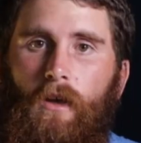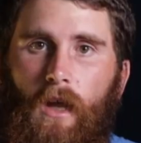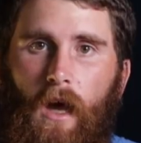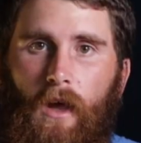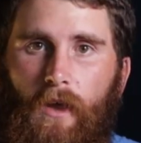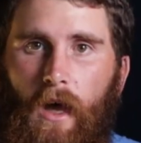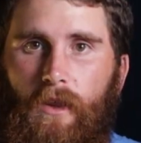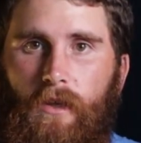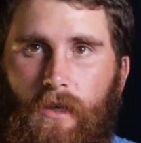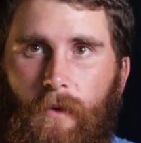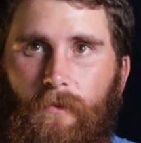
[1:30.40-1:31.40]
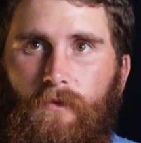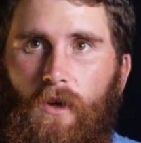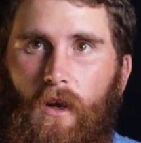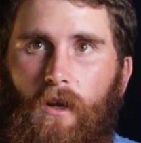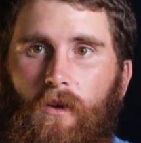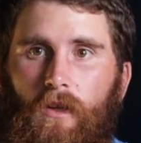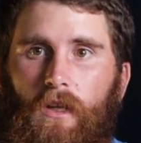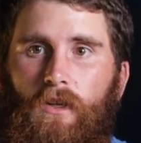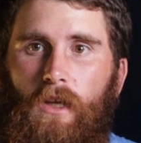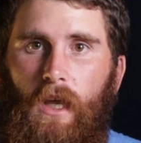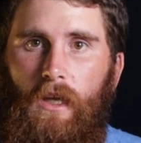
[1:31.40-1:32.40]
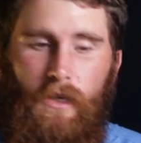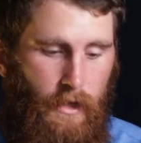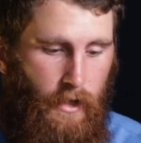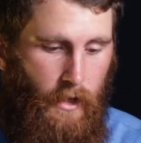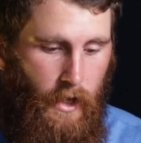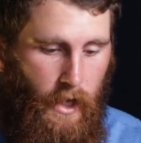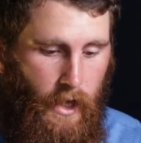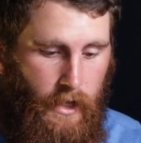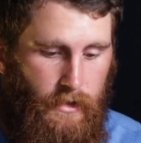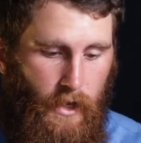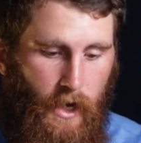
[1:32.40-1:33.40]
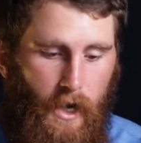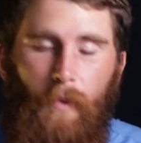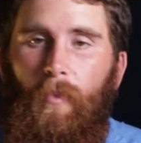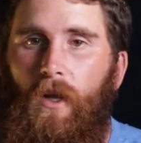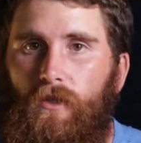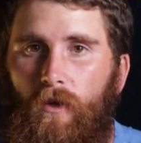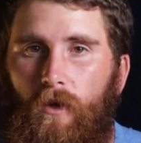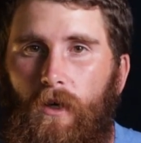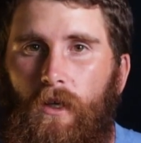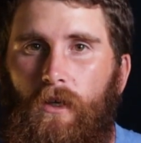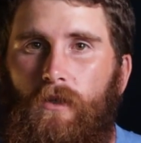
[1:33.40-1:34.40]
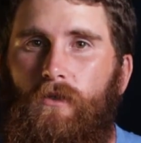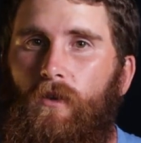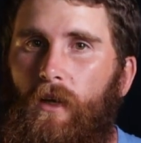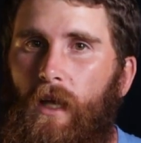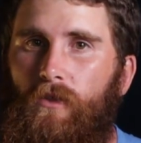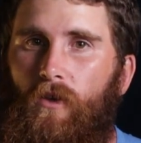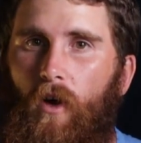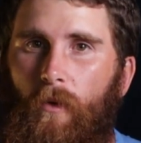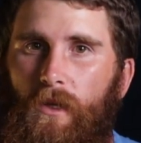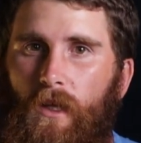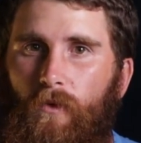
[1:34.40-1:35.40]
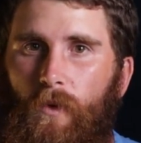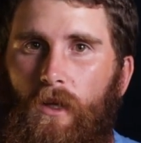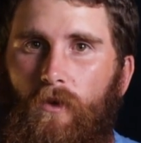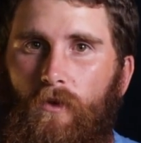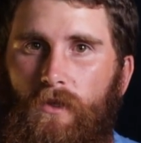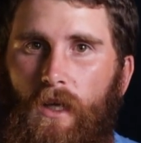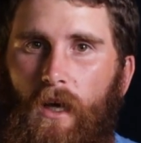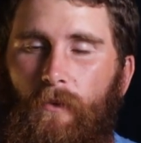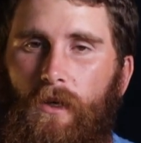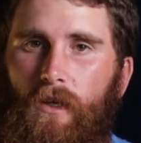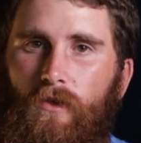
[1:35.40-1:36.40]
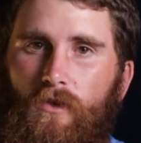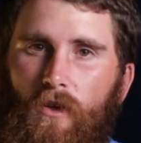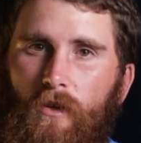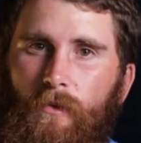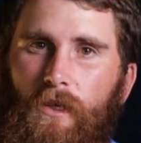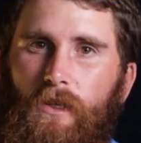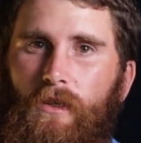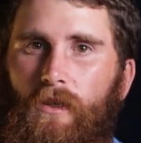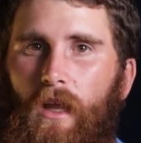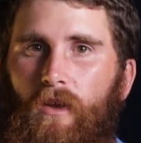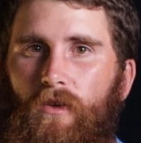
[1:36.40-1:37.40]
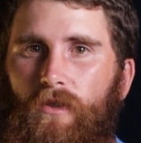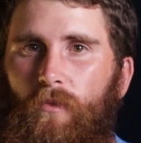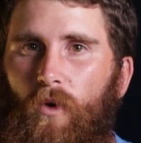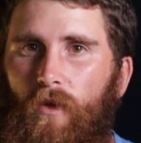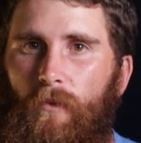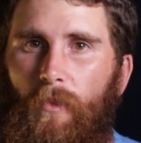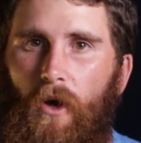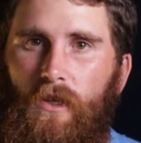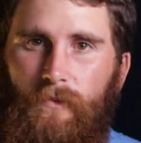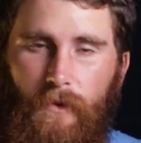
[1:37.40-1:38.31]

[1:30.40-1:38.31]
Now, the other type of trolling lure that you get is a lipless lure. It's not as common that we use here, but in Durban, they use it more on the boats.